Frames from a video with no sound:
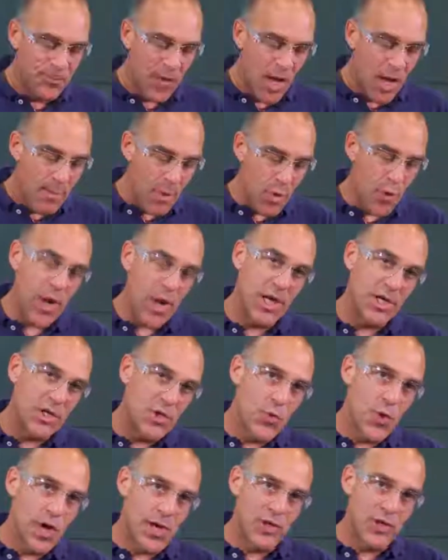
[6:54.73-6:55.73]
But what I do
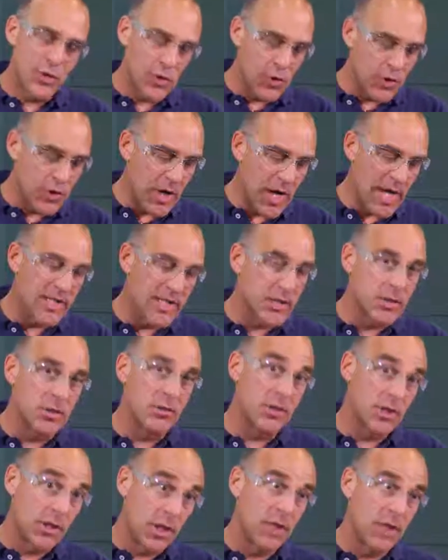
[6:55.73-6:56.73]
want to show you guys, and
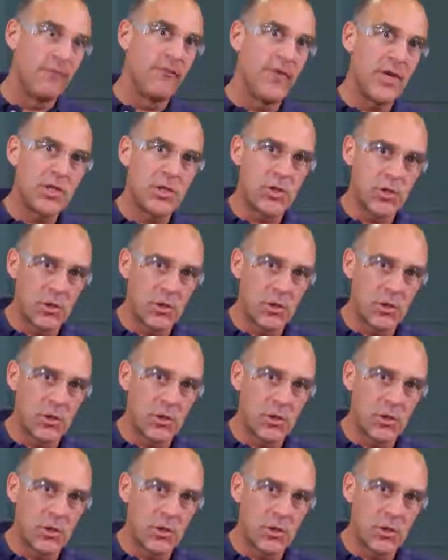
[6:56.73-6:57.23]
to convince you